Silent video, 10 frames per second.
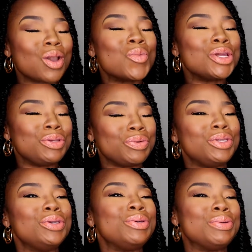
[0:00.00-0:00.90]
when you
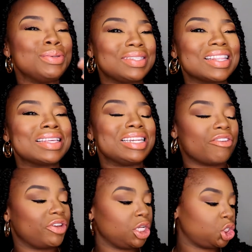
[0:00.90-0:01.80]
use the
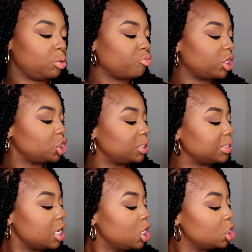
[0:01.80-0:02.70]
definition
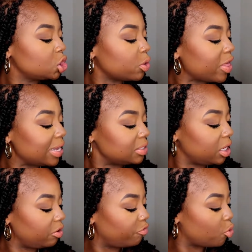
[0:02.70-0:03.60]
brushes. So that's
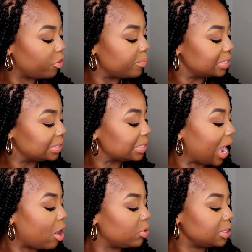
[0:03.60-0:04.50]
it for the
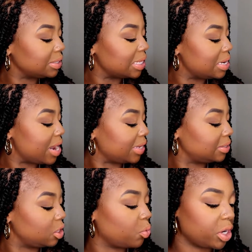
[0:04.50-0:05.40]
mascaras. The
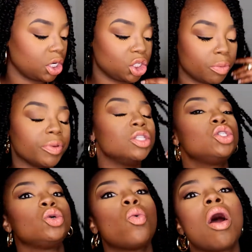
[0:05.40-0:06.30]
next thing we're going to jump
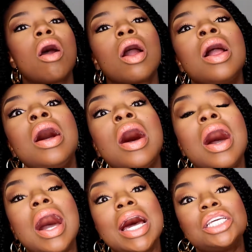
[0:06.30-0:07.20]
into are
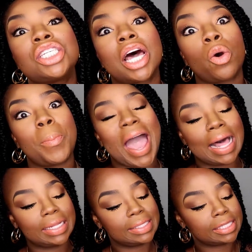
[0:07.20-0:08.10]
eyeshadow
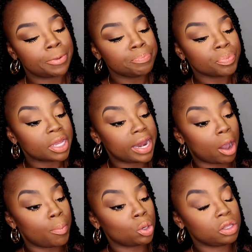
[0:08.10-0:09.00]
palettes.
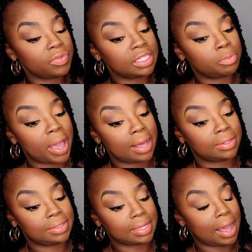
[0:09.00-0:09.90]
Now both of these
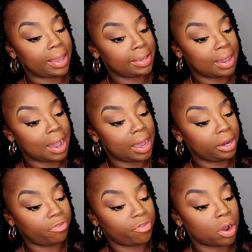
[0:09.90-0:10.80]
palettes I
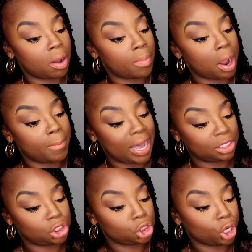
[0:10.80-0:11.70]
got from
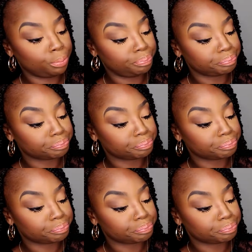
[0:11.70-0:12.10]
BoxyCharm,